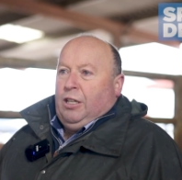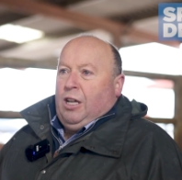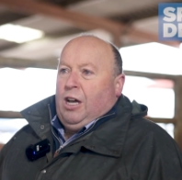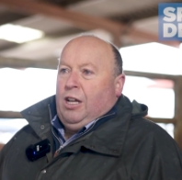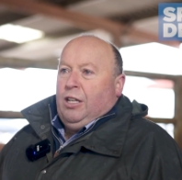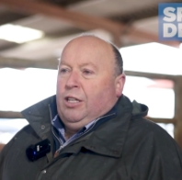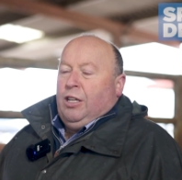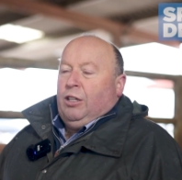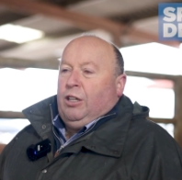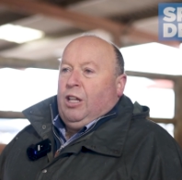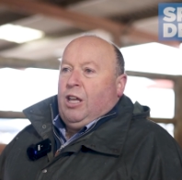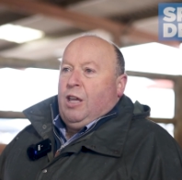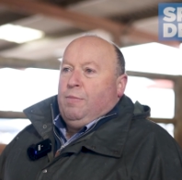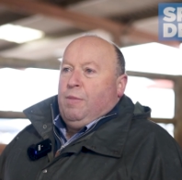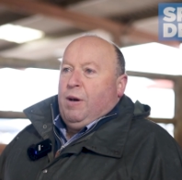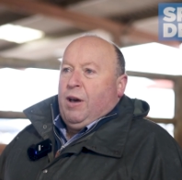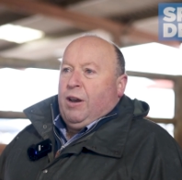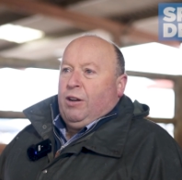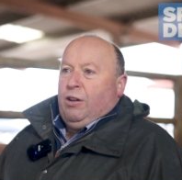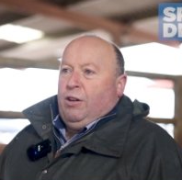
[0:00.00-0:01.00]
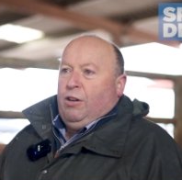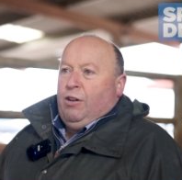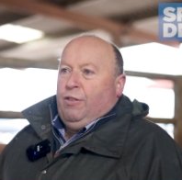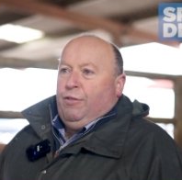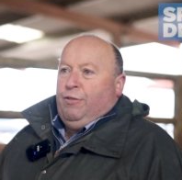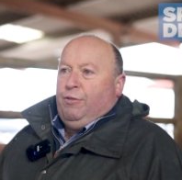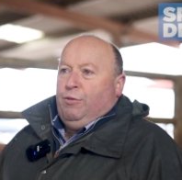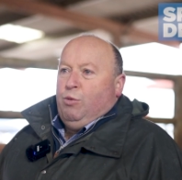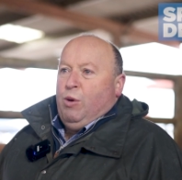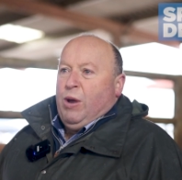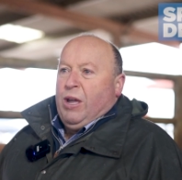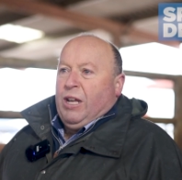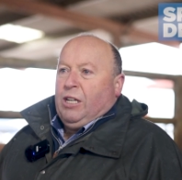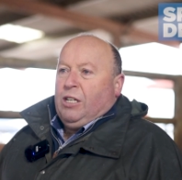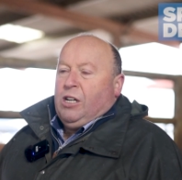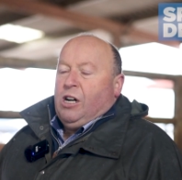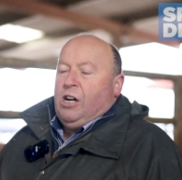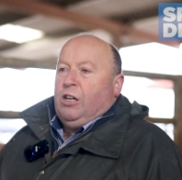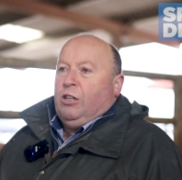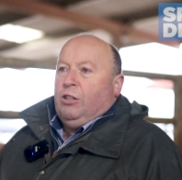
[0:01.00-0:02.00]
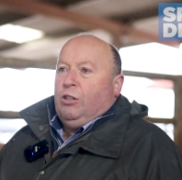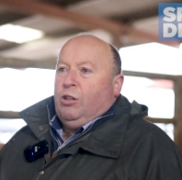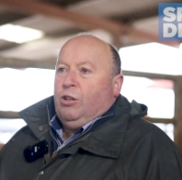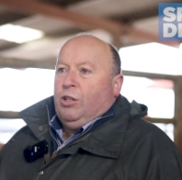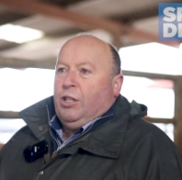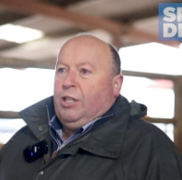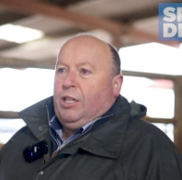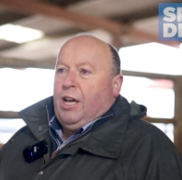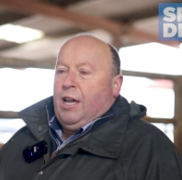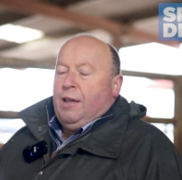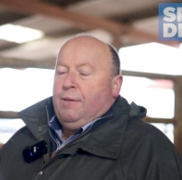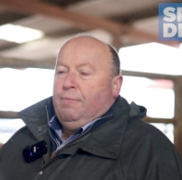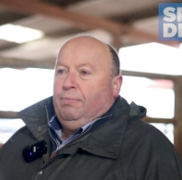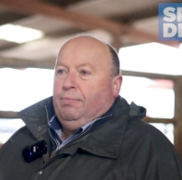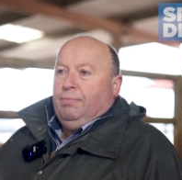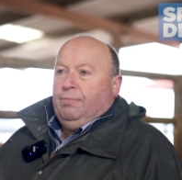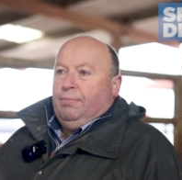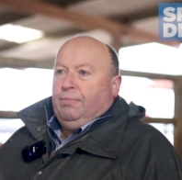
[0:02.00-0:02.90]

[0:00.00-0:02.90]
and the labour of weighing cattle all the time.